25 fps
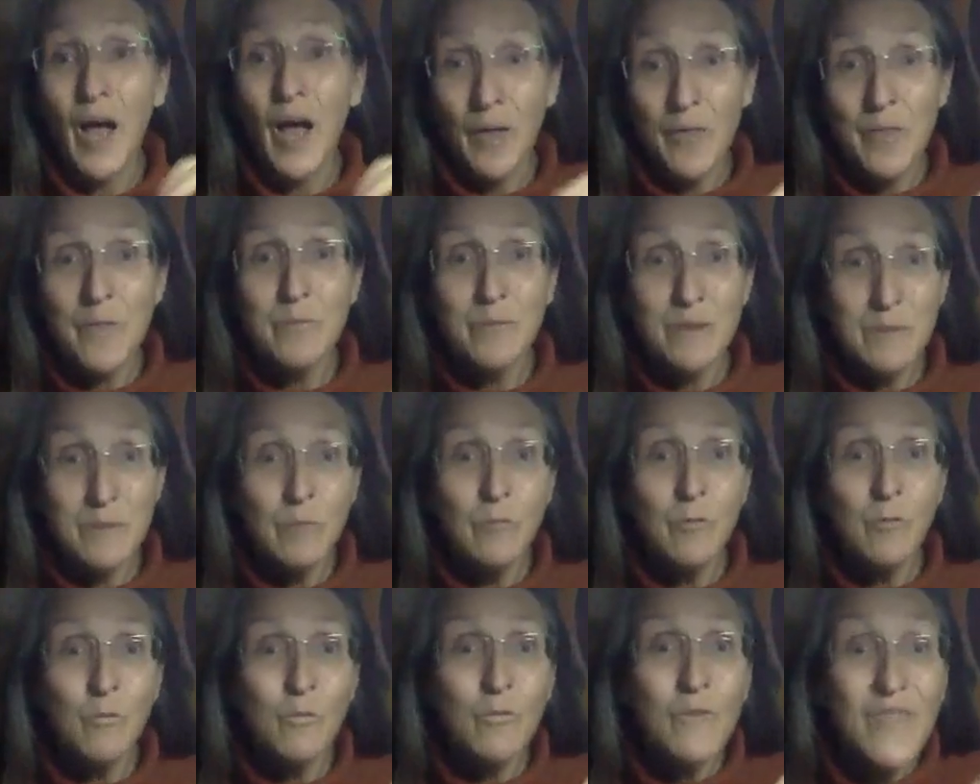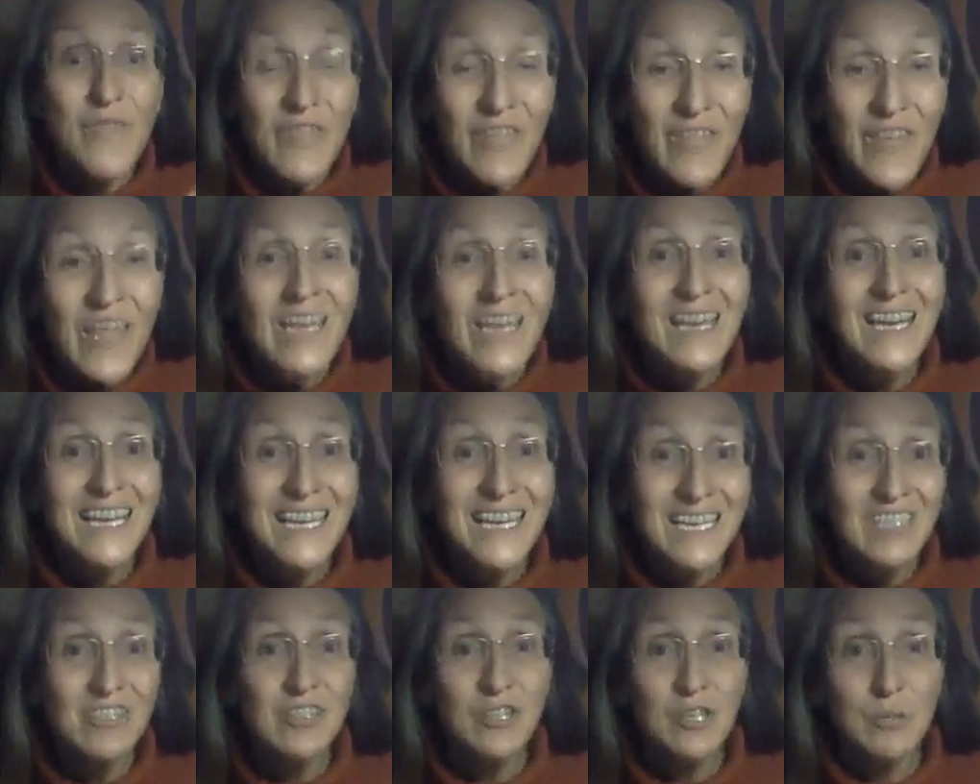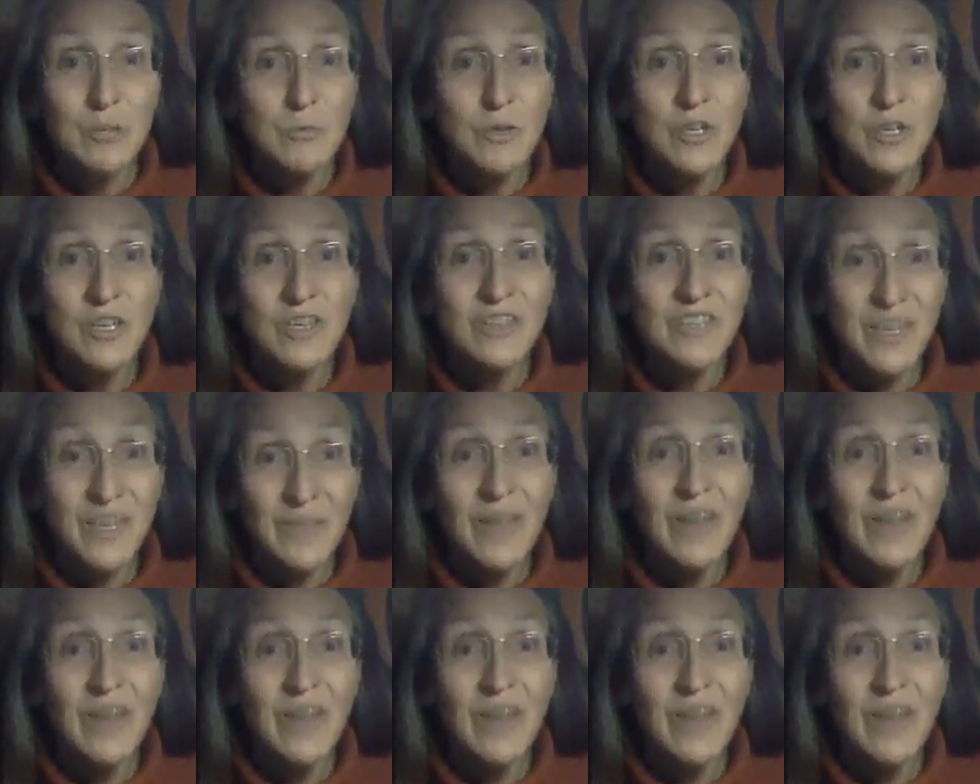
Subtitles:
are the people within each community.